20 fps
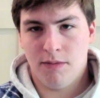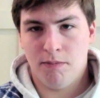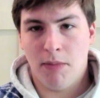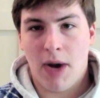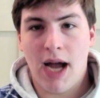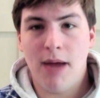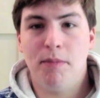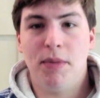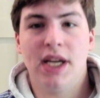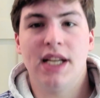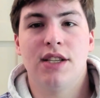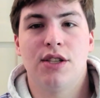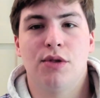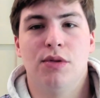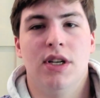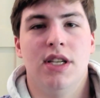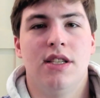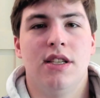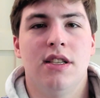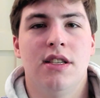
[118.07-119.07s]
My biggest
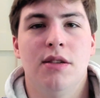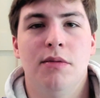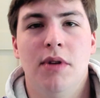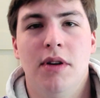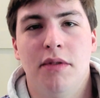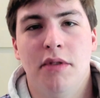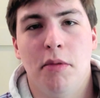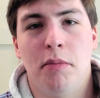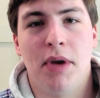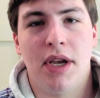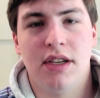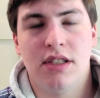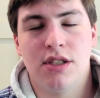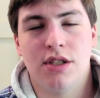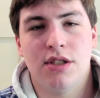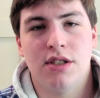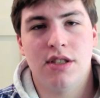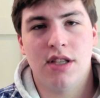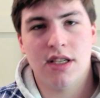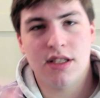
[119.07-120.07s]
criticism of the
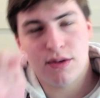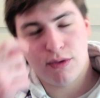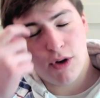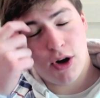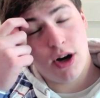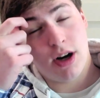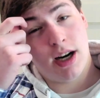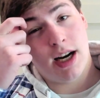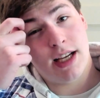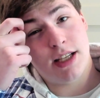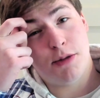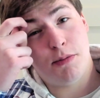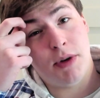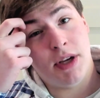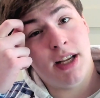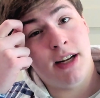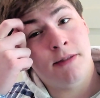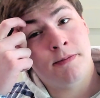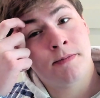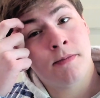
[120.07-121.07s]
Pacers thus far has
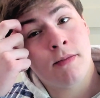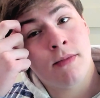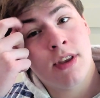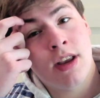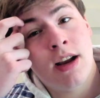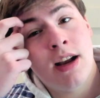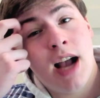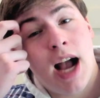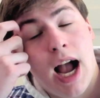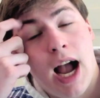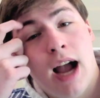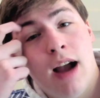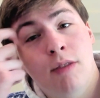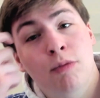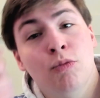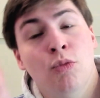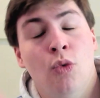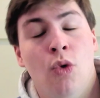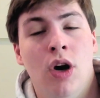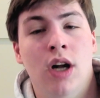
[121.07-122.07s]
been,
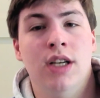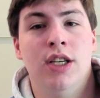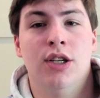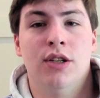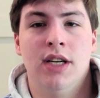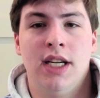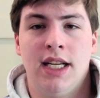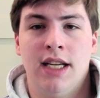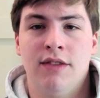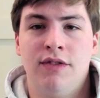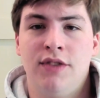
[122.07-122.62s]
I'm wondering if